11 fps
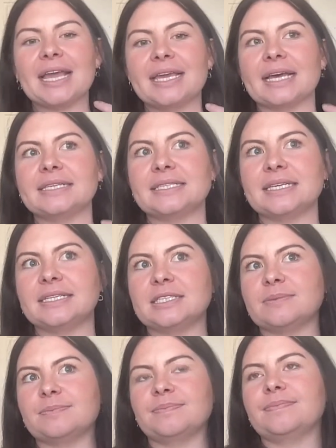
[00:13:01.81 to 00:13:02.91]
I guess
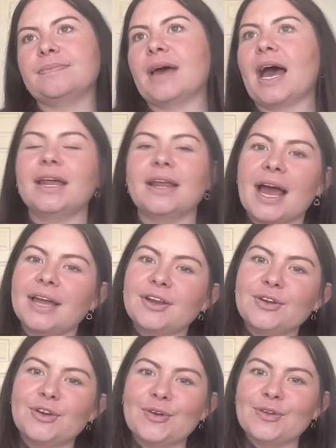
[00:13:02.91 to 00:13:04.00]
I
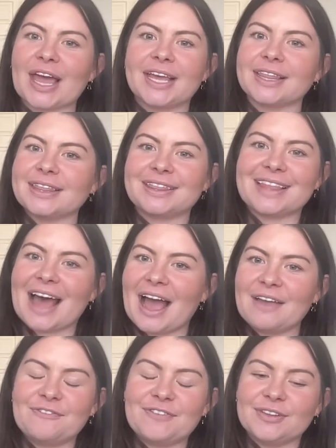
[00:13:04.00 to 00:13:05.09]
don't know. Like,
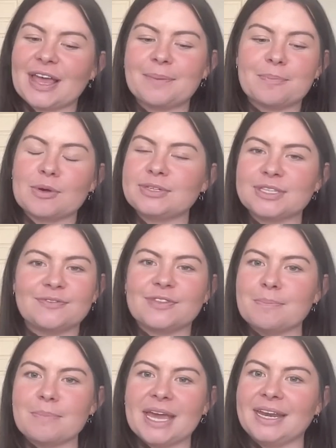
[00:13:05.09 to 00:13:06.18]
I feel like most of
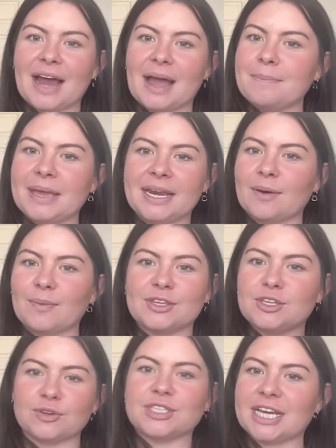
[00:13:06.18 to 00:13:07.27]
the men I meet up with
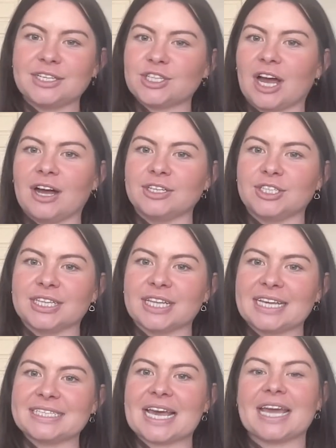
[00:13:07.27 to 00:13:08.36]
don't take charge in
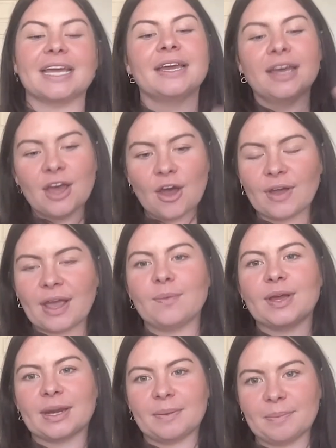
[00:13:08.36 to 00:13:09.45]
like saying, okay,
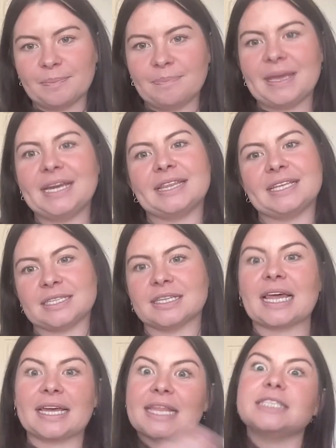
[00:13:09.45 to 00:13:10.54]
we're going to meet at this,
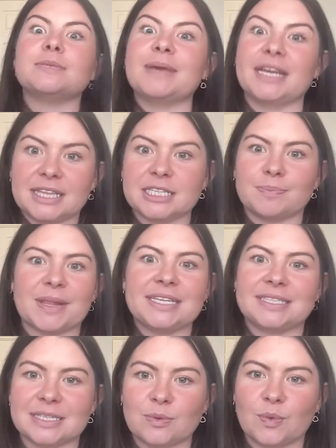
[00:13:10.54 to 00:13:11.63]
like, let's meet at this
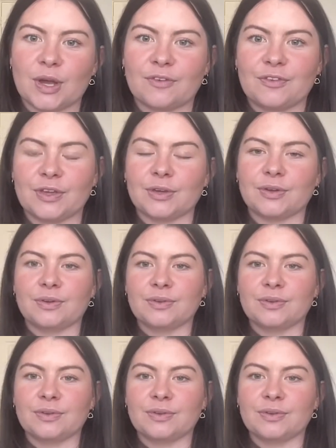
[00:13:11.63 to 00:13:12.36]
place. Does it work for you?